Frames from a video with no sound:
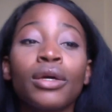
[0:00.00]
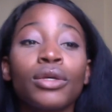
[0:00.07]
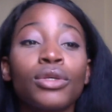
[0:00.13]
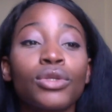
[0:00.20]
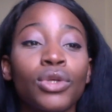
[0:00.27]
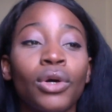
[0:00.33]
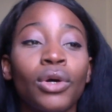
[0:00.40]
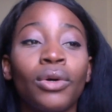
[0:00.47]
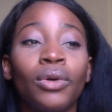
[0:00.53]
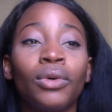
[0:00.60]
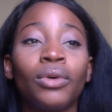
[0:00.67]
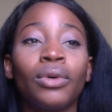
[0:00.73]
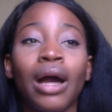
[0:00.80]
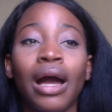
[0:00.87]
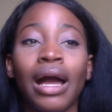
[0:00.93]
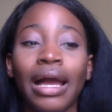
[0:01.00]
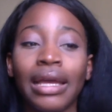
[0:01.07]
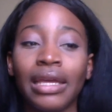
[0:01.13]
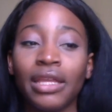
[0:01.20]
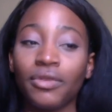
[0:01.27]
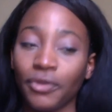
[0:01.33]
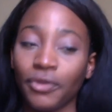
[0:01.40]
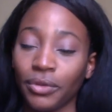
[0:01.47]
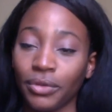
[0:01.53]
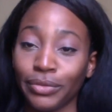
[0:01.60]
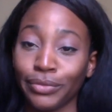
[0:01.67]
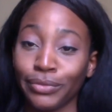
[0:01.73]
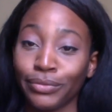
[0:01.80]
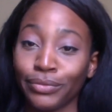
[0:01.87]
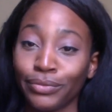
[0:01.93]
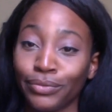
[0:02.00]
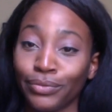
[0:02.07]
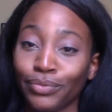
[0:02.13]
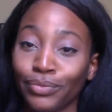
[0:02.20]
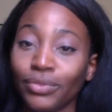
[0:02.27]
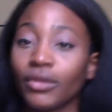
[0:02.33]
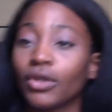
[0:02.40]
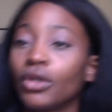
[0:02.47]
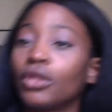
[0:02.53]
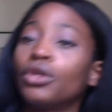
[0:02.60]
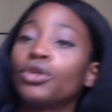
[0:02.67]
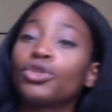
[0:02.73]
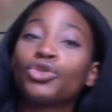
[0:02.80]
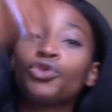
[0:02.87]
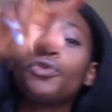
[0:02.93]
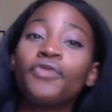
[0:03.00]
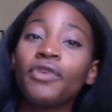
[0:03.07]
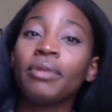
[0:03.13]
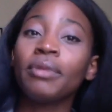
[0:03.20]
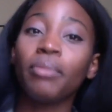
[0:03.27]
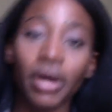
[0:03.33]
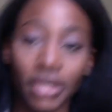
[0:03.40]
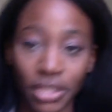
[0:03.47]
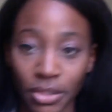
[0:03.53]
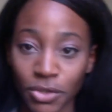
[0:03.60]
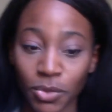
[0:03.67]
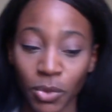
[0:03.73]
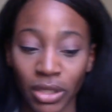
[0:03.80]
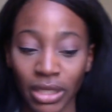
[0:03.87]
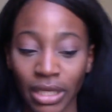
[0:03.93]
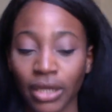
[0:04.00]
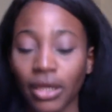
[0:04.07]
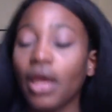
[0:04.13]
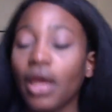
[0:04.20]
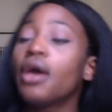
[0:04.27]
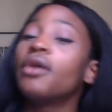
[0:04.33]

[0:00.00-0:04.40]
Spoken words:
So I eat the food. There's 2 female bartenders working.